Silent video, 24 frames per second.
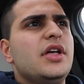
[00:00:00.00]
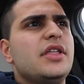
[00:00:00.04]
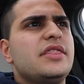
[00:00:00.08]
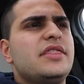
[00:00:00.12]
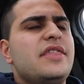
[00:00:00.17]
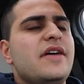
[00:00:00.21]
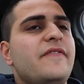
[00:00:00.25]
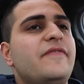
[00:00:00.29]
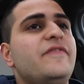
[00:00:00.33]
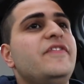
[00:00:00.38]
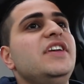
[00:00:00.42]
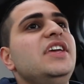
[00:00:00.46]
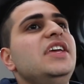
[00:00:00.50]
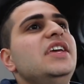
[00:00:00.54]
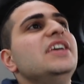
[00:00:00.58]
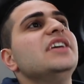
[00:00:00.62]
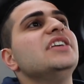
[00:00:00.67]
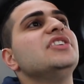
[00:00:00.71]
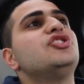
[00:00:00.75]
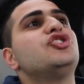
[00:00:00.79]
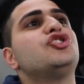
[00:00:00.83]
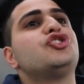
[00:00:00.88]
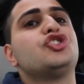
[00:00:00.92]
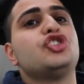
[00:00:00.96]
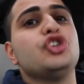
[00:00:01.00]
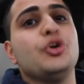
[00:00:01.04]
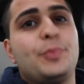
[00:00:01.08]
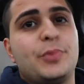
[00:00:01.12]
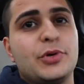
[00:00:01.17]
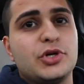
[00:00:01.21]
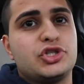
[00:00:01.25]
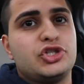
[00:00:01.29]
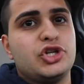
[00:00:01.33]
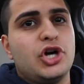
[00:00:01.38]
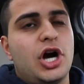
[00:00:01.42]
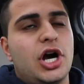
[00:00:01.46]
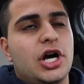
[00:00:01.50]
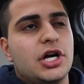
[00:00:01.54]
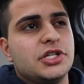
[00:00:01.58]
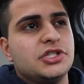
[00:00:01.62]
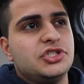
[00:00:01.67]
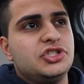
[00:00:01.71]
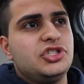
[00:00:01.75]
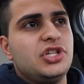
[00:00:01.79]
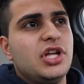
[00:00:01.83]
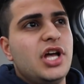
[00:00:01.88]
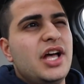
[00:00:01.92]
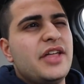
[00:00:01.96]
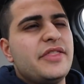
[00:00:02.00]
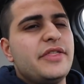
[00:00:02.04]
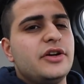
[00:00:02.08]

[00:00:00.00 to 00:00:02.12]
The V is supercharged.